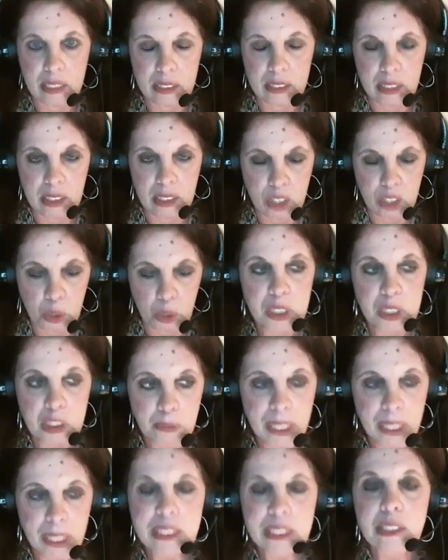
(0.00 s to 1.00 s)
his
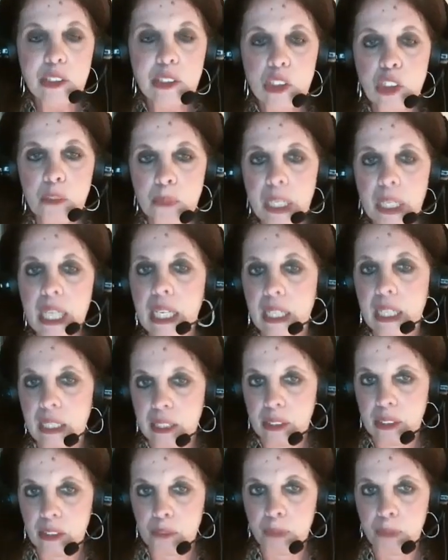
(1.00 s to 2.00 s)
message to
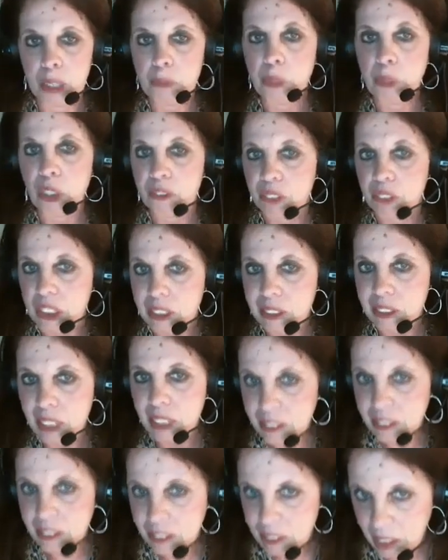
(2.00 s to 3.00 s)
me made perfect
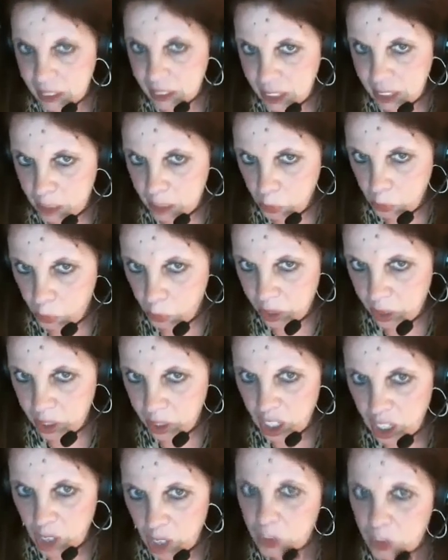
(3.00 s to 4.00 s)
sense at that point.
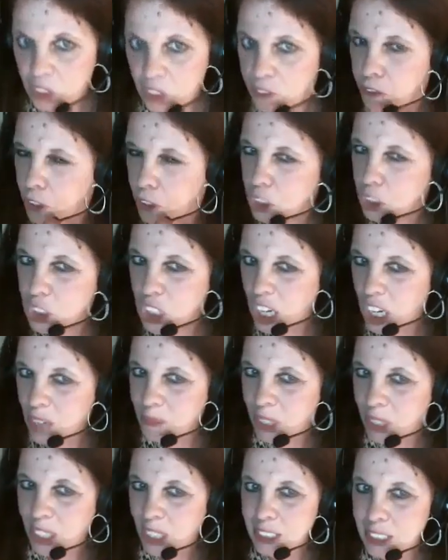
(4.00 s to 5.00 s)
But the first time
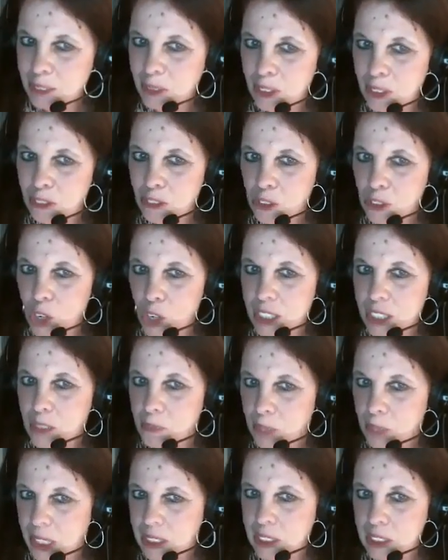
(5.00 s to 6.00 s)
my husband read the
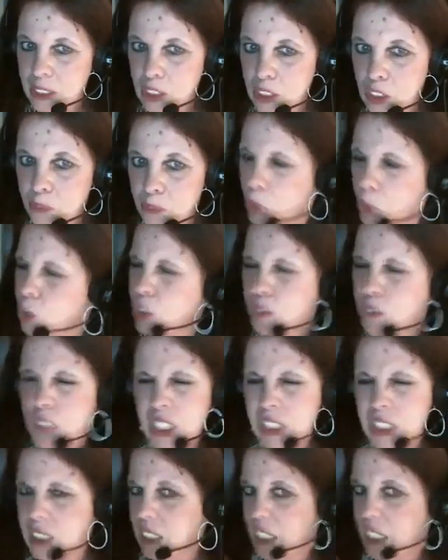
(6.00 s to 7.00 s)
message, both of
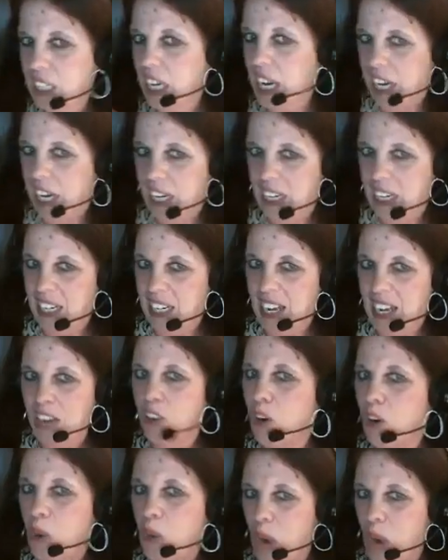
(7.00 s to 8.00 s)
us didn't get it. I
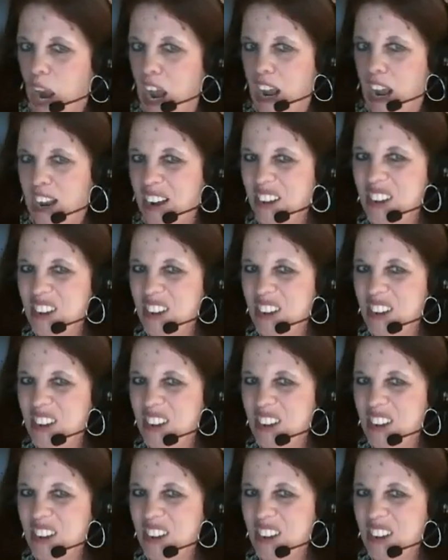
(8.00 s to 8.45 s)
don't know why.